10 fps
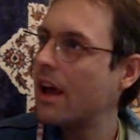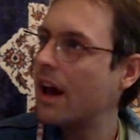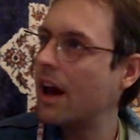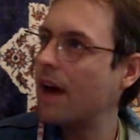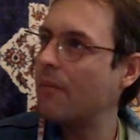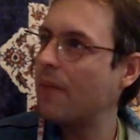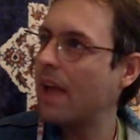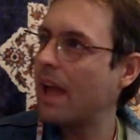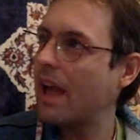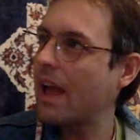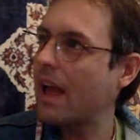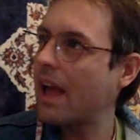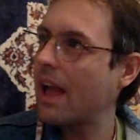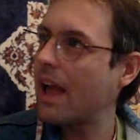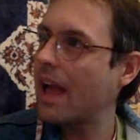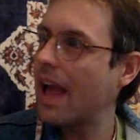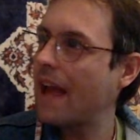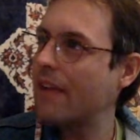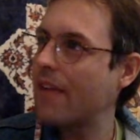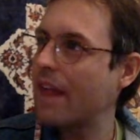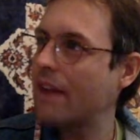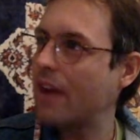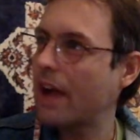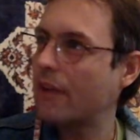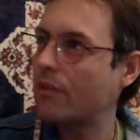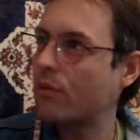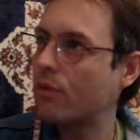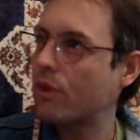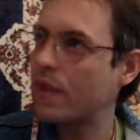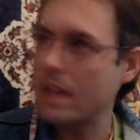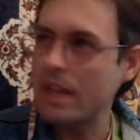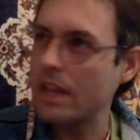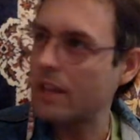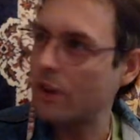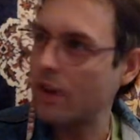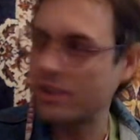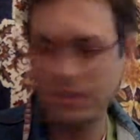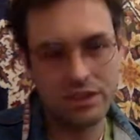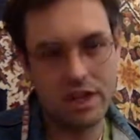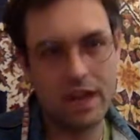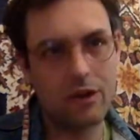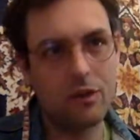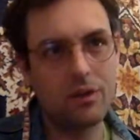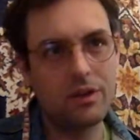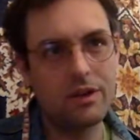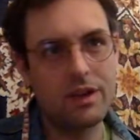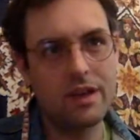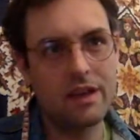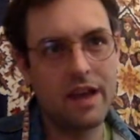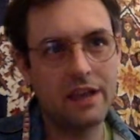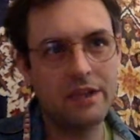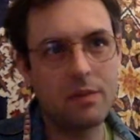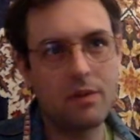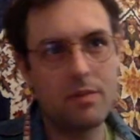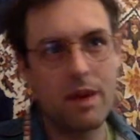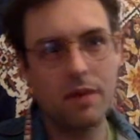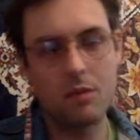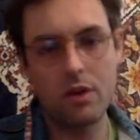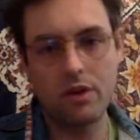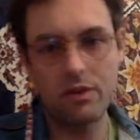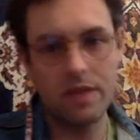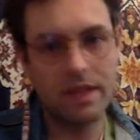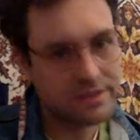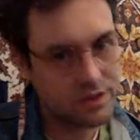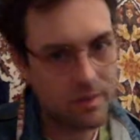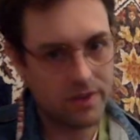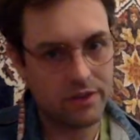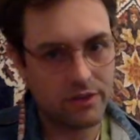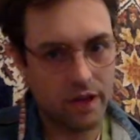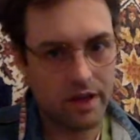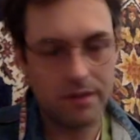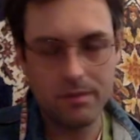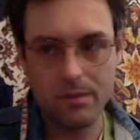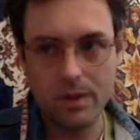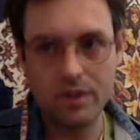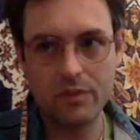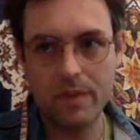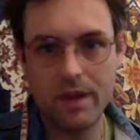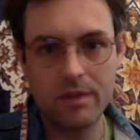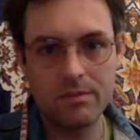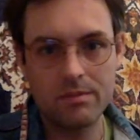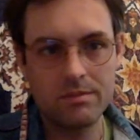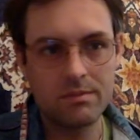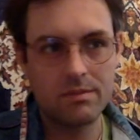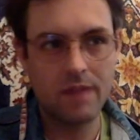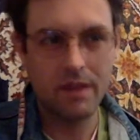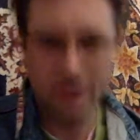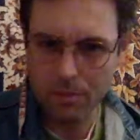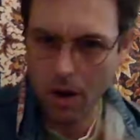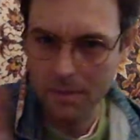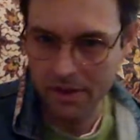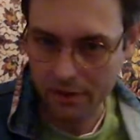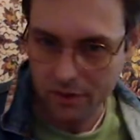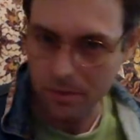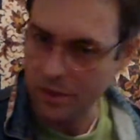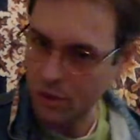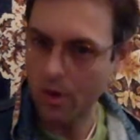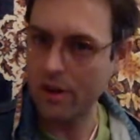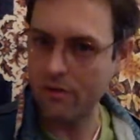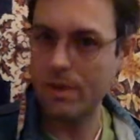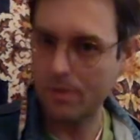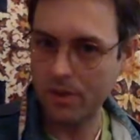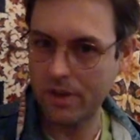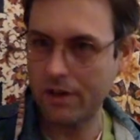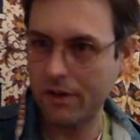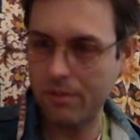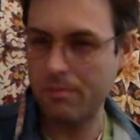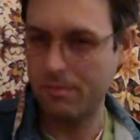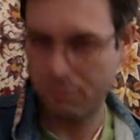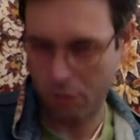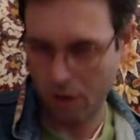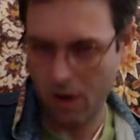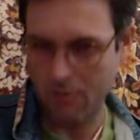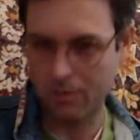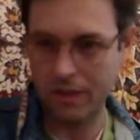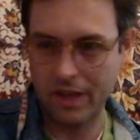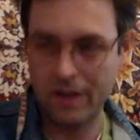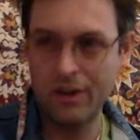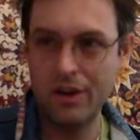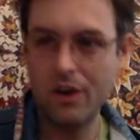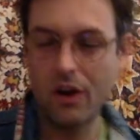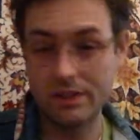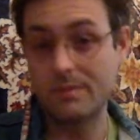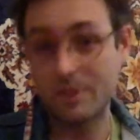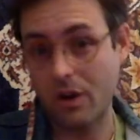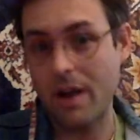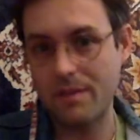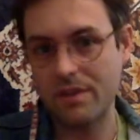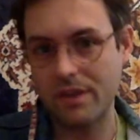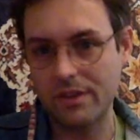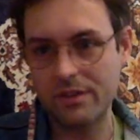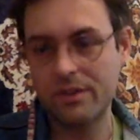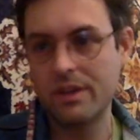And then kind of relaunched the channel in connection with my work doing instrument design, which has been, I think probably that's the majority of people here probably are subscribed to this